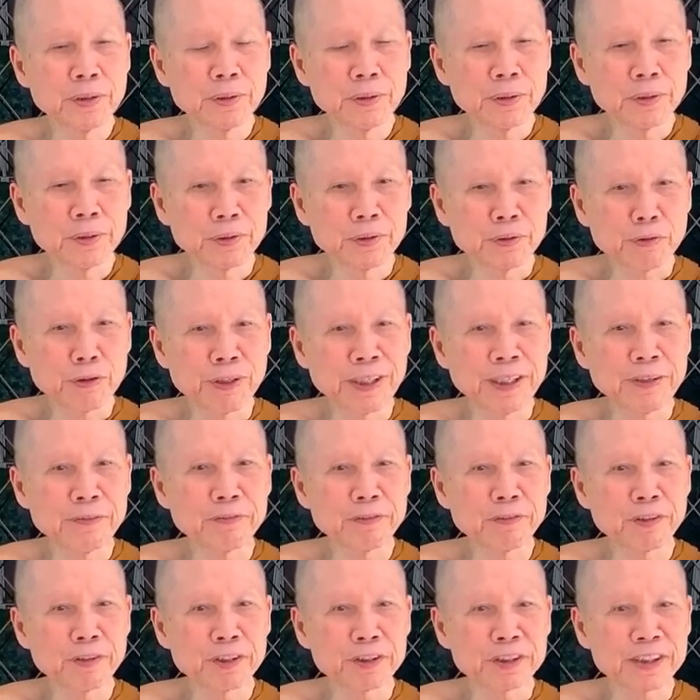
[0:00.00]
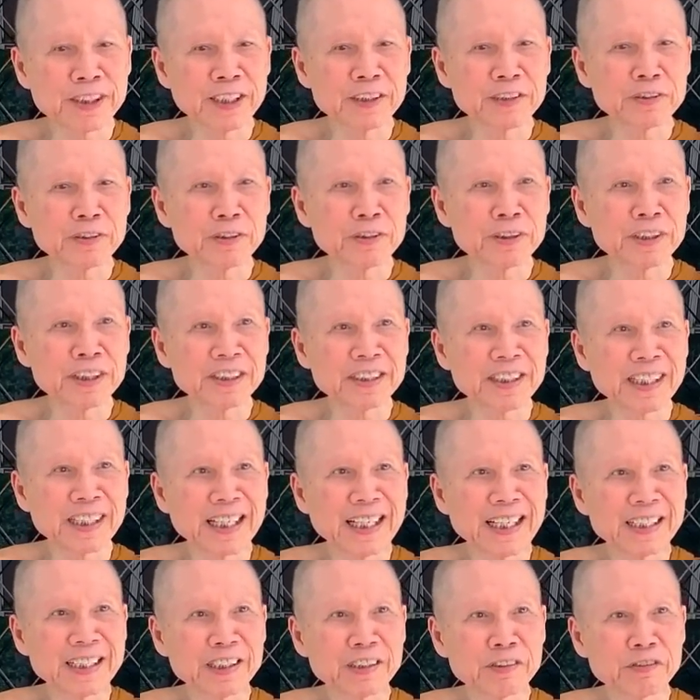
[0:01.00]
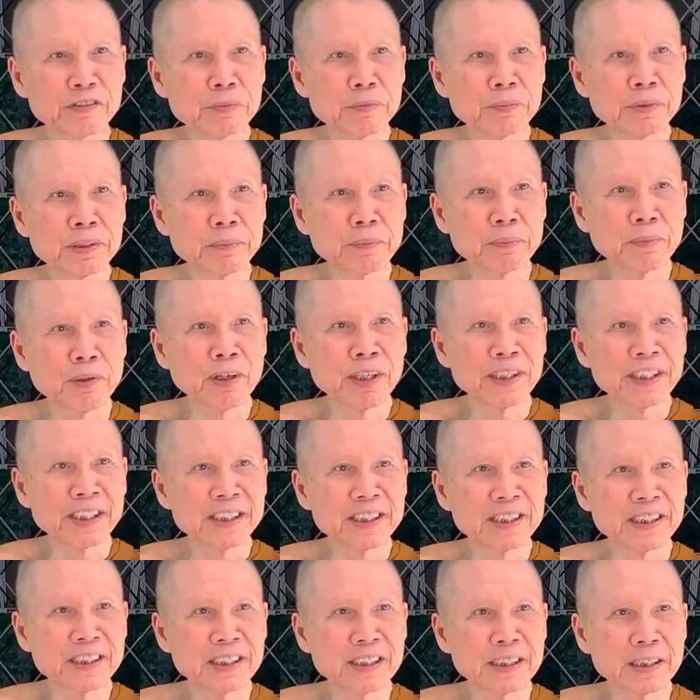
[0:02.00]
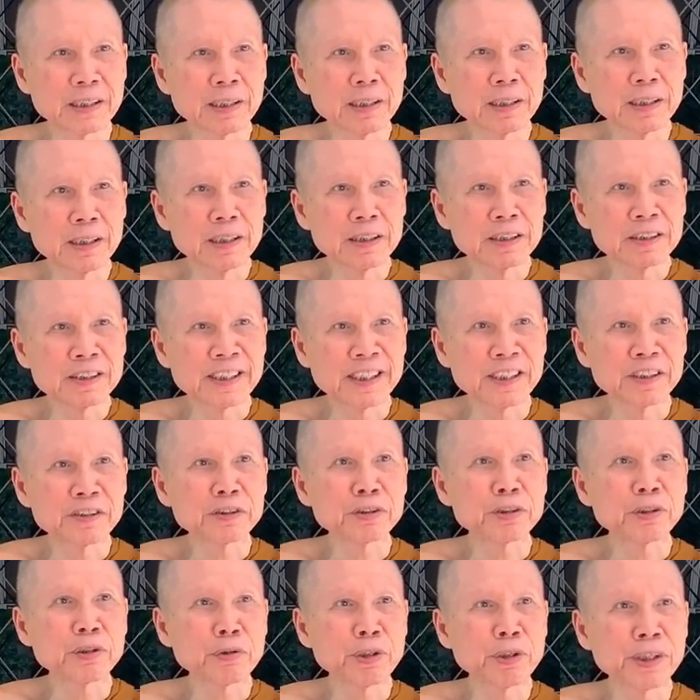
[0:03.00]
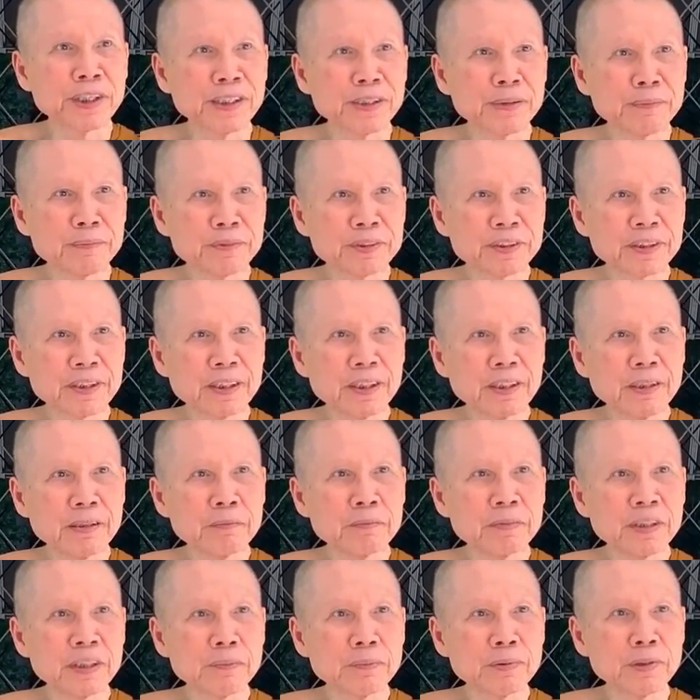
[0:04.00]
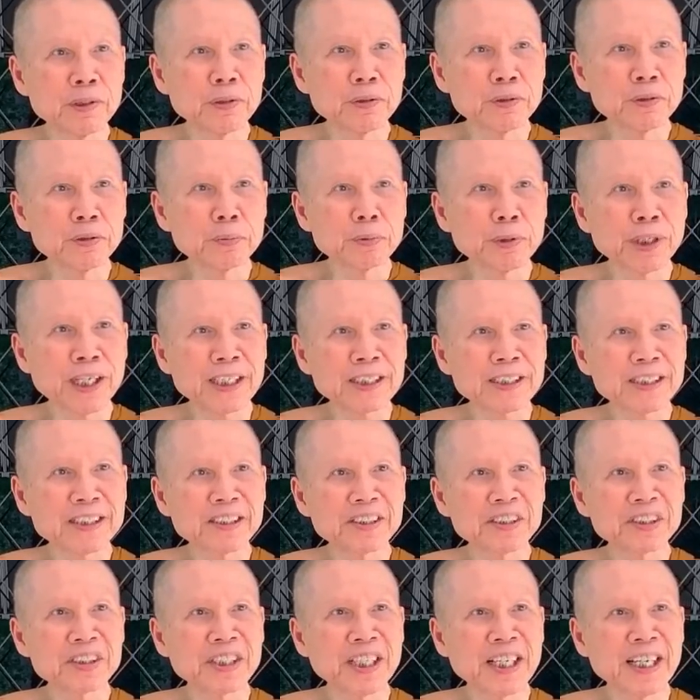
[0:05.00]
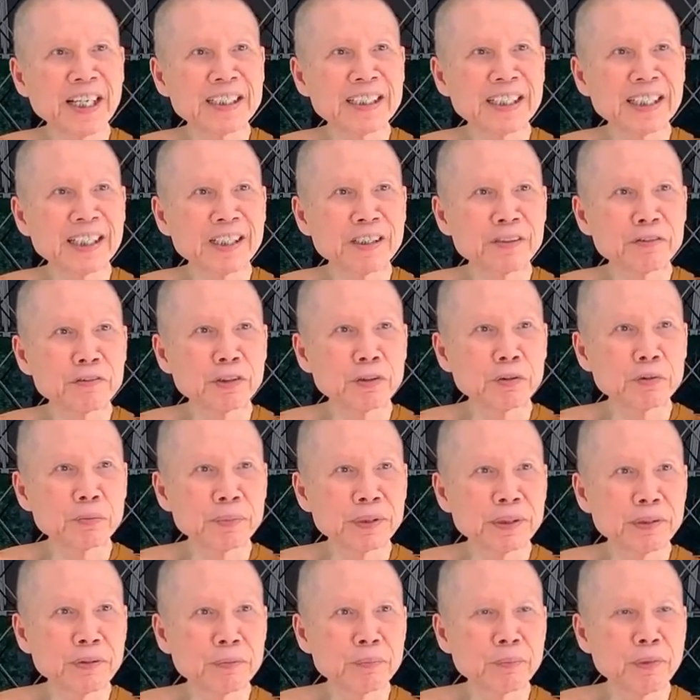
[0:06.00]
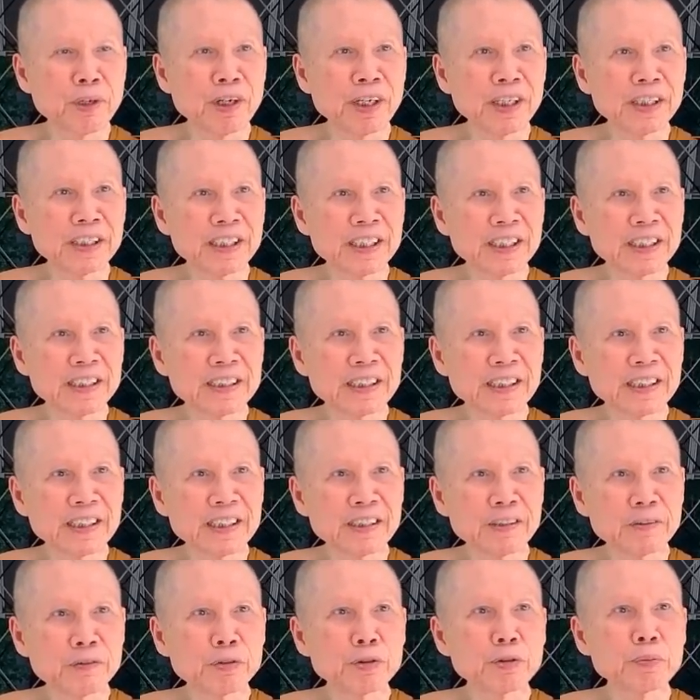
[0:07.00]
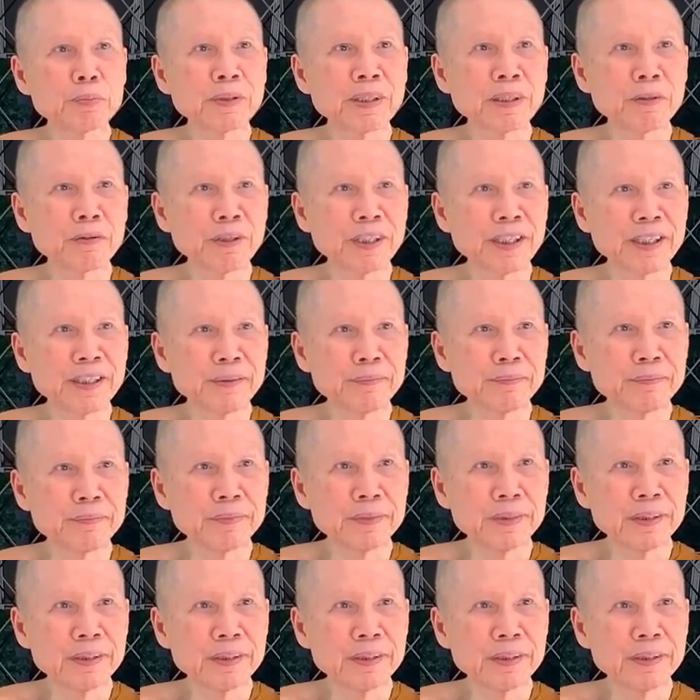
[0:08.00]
who crave for sensual desire will be born in the sensual realm. People who practice jhana will be born in the rupa realm.